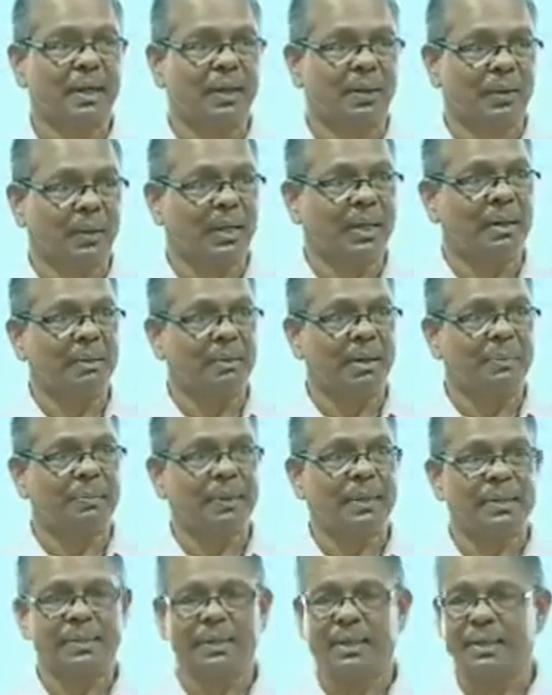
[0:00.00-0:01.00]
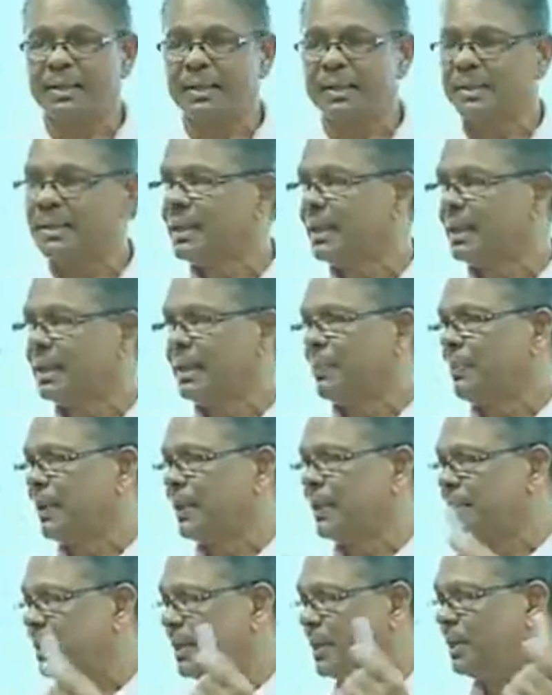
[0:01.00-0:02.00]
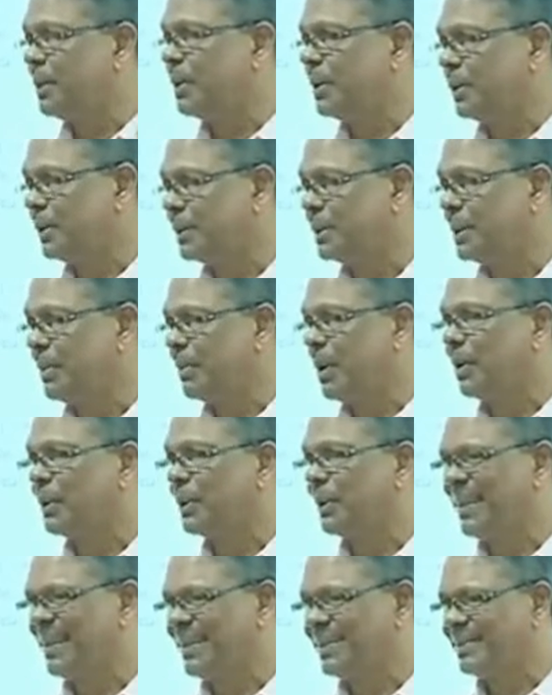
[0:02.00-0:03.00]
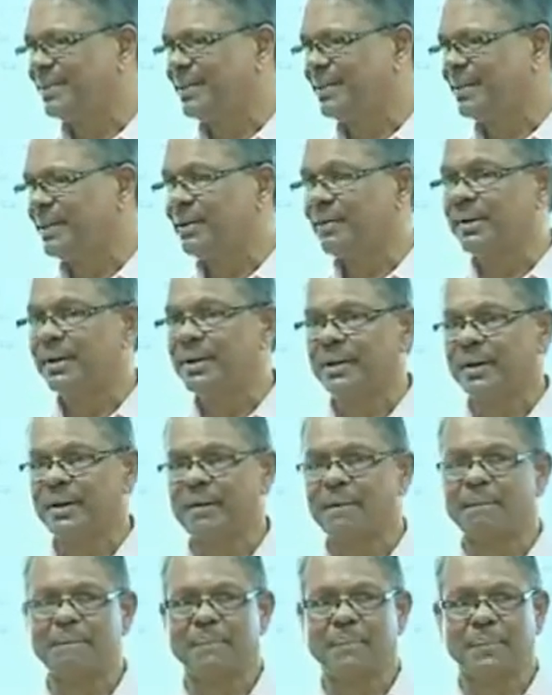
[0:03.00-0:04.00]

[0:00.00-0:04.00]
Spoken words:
Knowledgeable person is a person knows about things in the world.